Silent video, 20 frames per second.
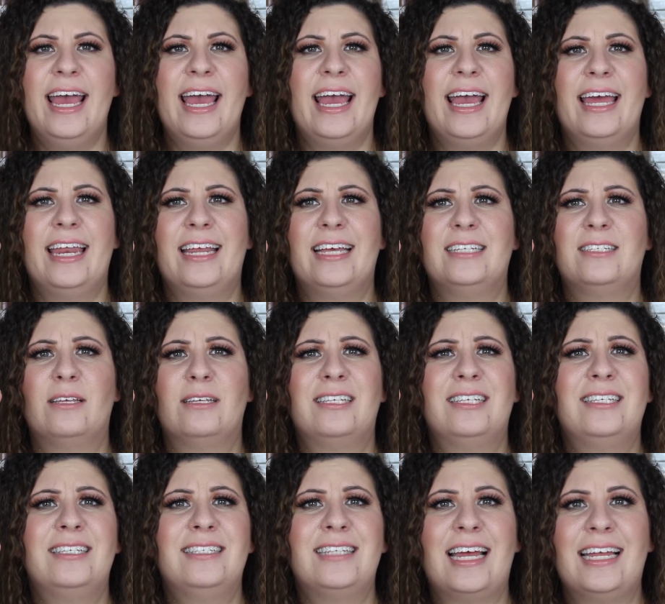It is
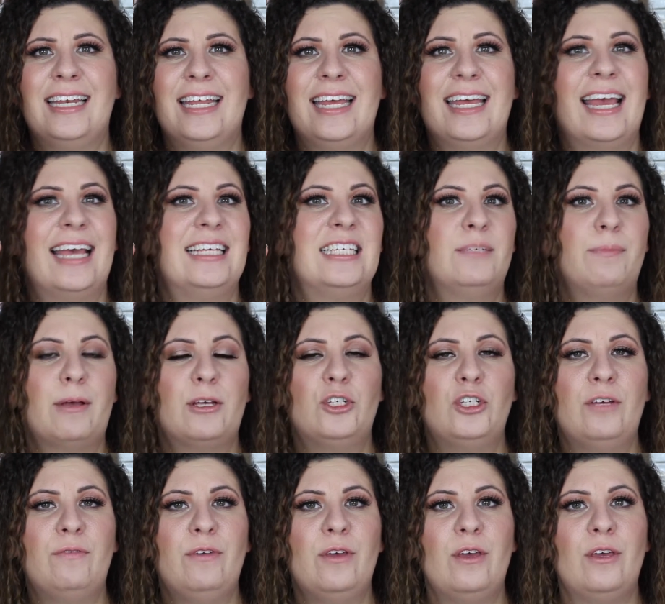stunning,
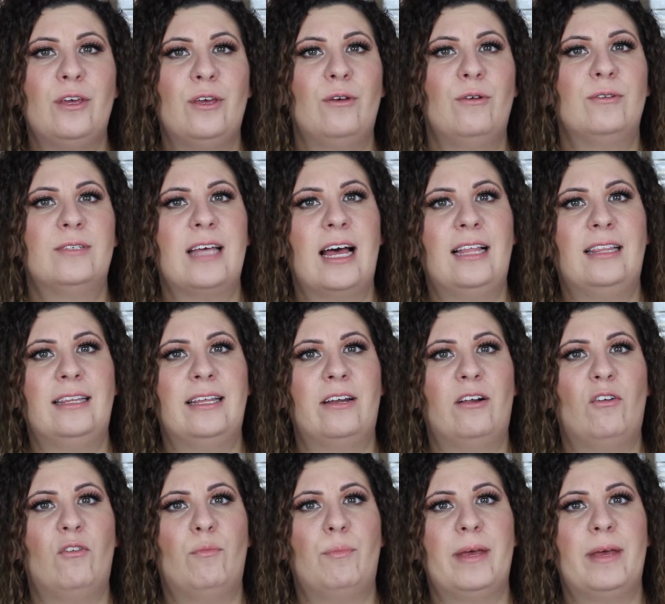especially if you use a little